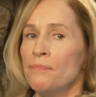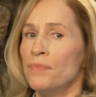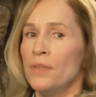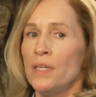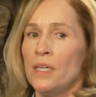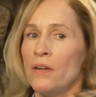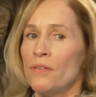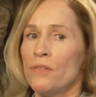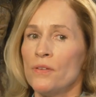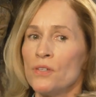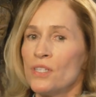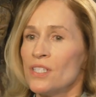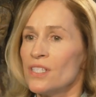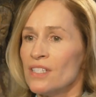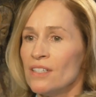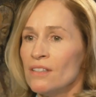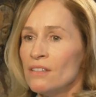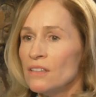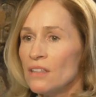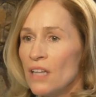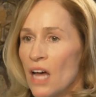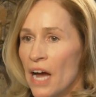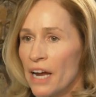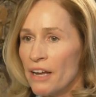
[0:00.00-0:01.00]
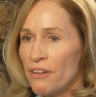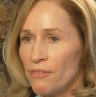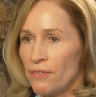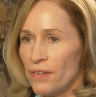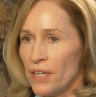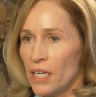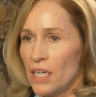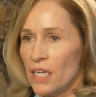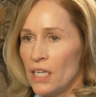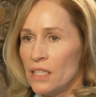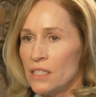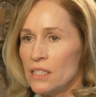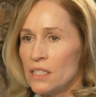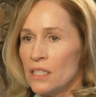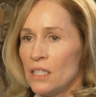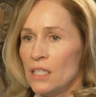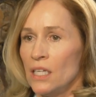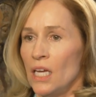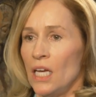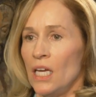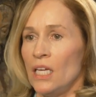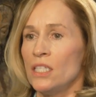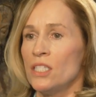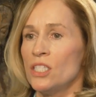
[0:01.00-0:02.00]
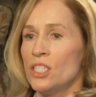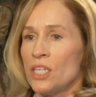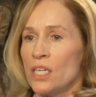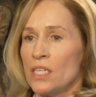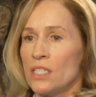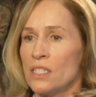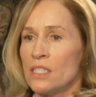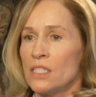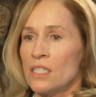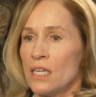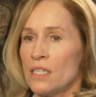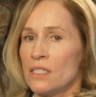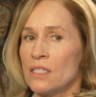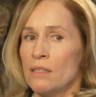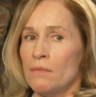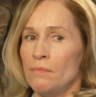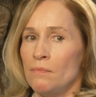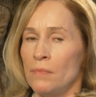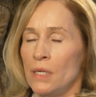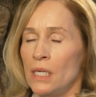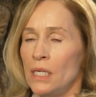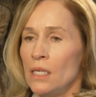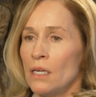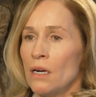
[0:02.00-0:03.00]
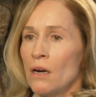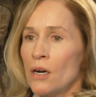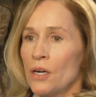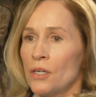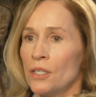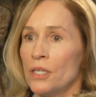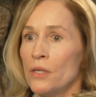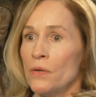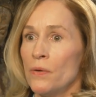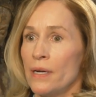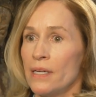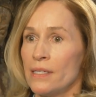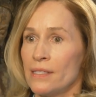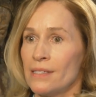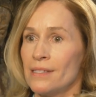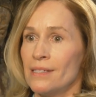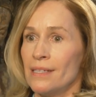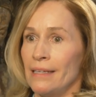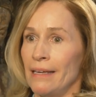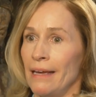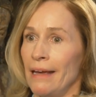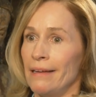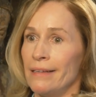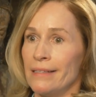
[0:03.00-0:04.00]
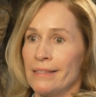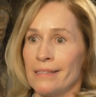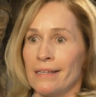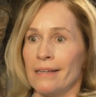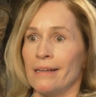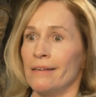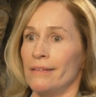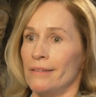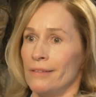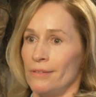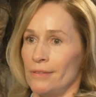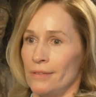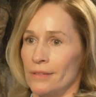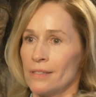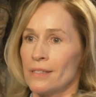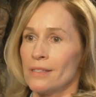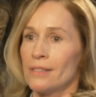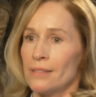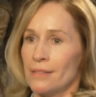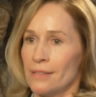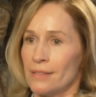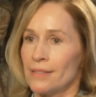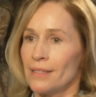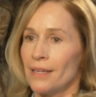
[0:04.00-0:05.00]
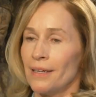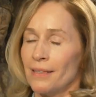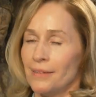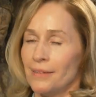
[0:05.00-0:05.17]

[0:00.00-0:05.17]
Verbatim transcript: you know, there's still life in it. Yeah. It just doesn't meet our USDA standards. So